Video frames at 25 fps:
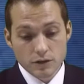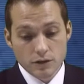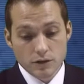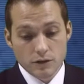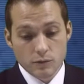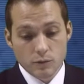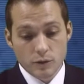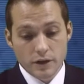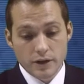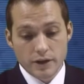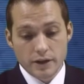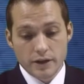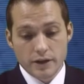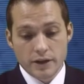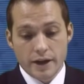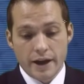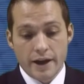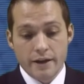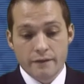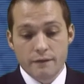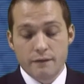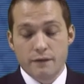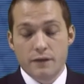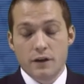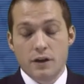We
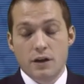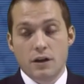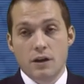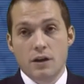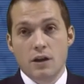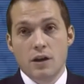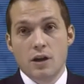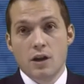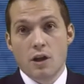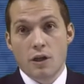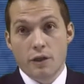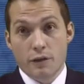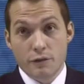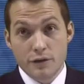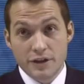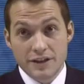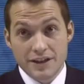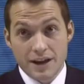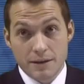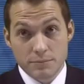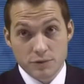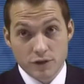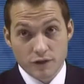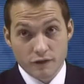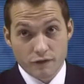have three
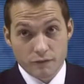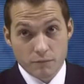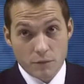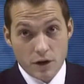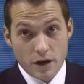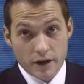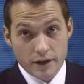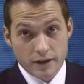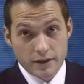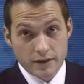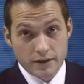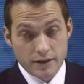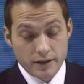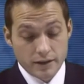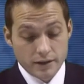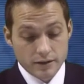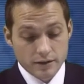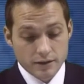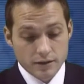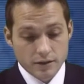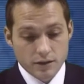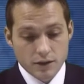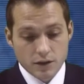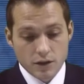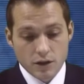types of
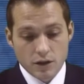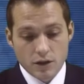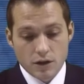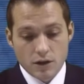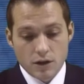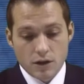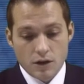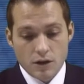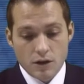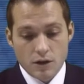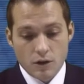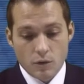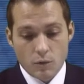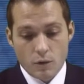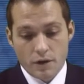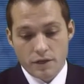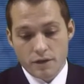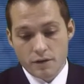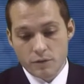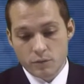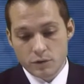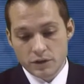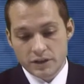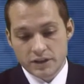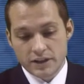marketings,
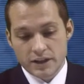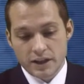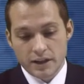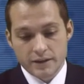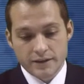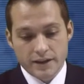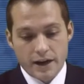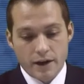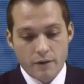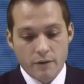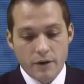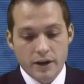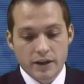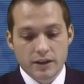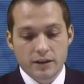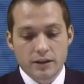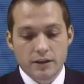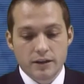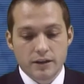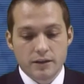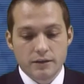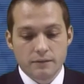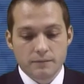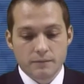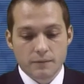whether we sell
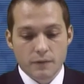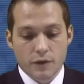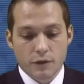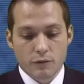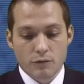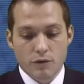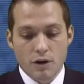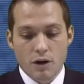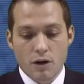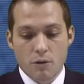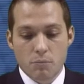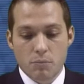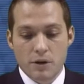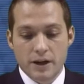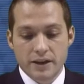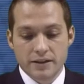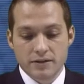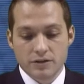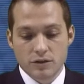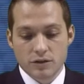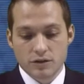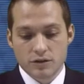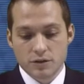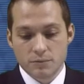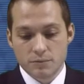directly through our plants
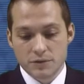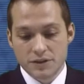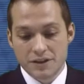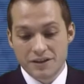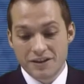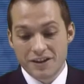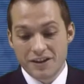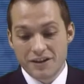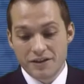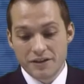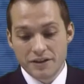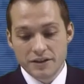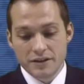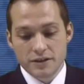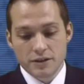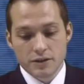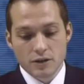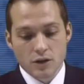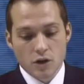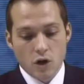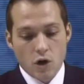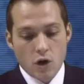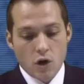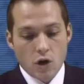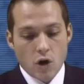or subsidiaries,
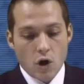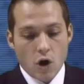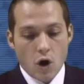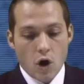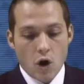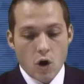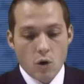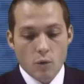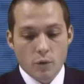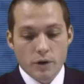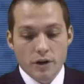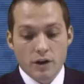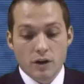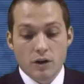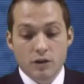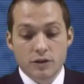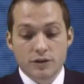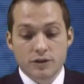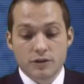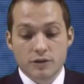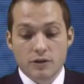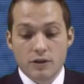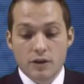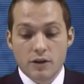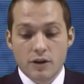or we
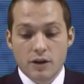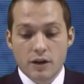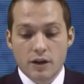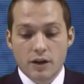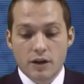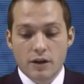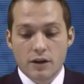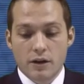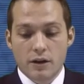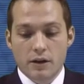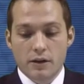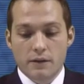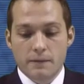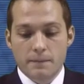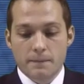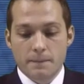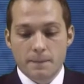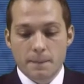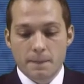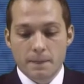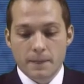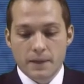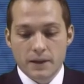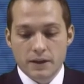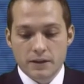also
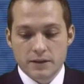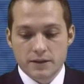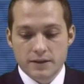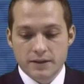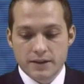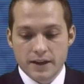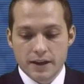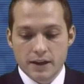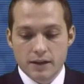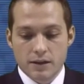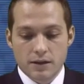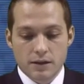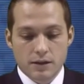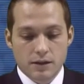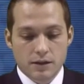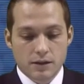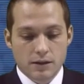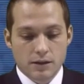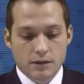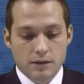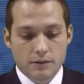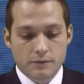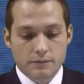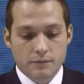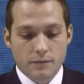
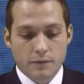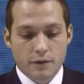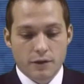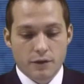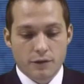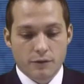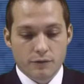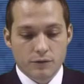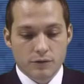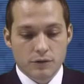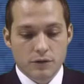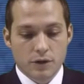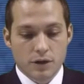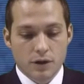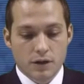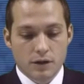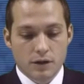sell through